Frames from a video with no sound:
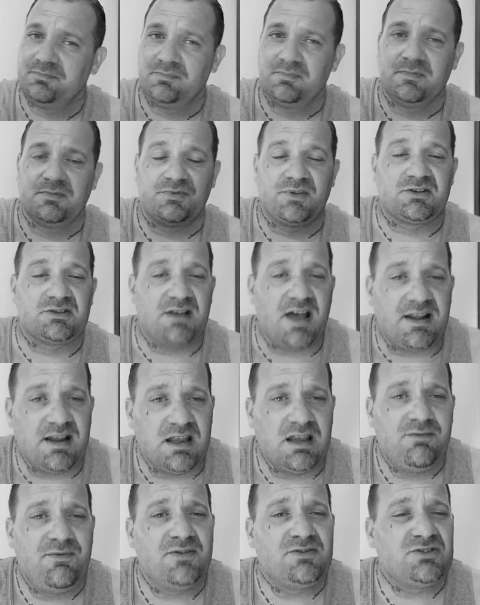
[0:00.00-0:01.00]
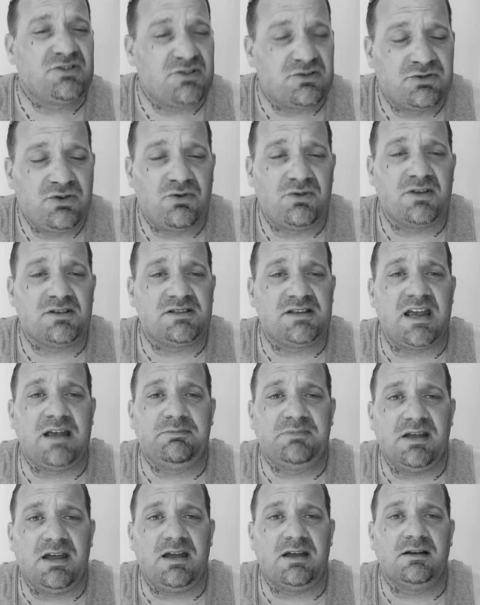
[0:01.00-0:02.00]
There's a lot of individuals that are doing the same
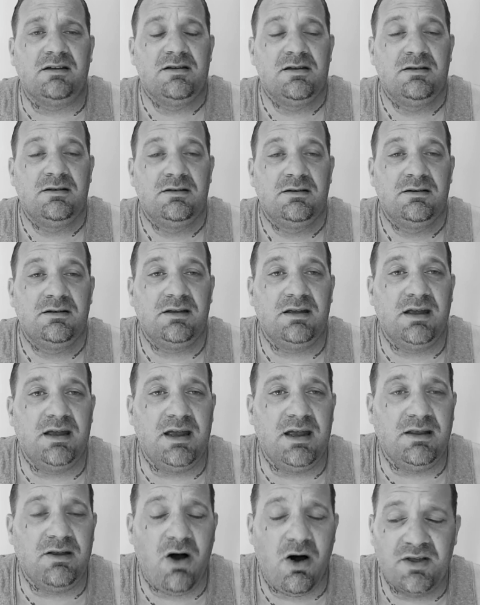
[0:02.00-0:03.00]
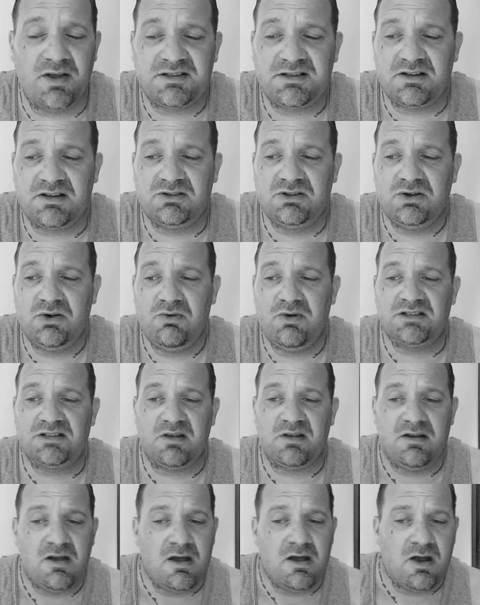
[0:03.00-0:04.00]
thing. And all it's going to do is
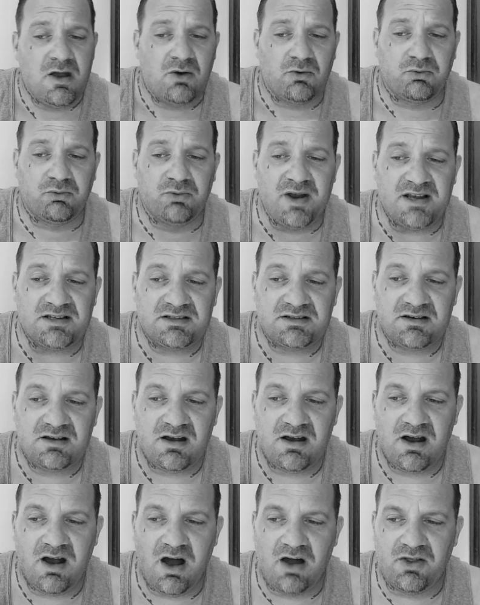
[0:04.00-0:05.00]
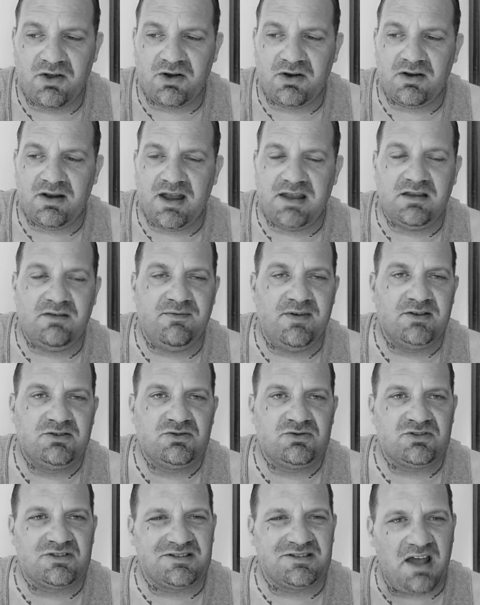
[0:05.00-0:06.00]
risk other
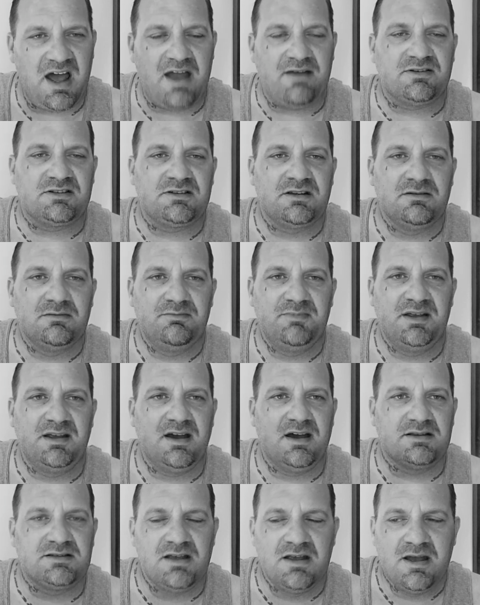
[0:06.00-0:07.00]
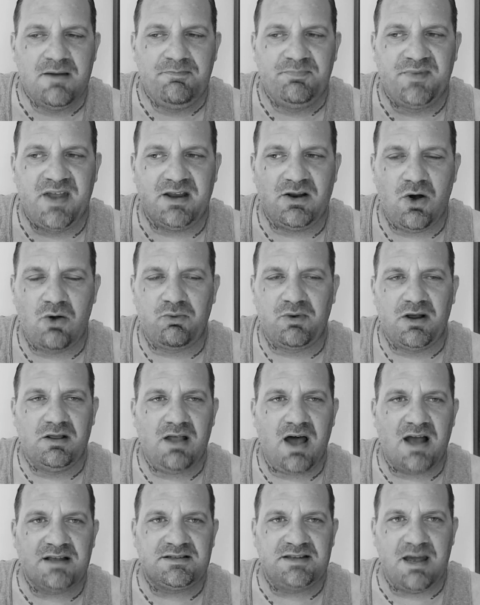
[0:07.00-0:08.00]
individuals' lives because They don't
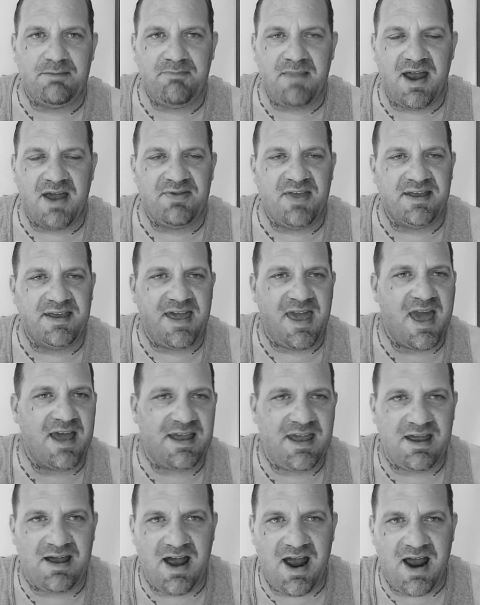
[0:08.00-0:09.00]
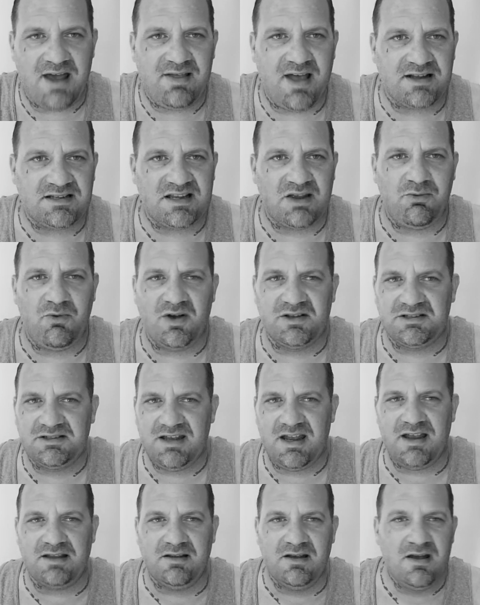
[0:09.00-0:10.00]
realize that, man, they can't get high like they once
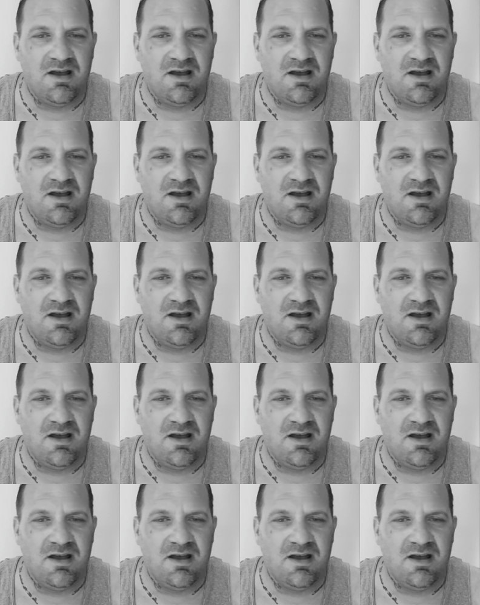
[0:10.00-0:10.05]
did.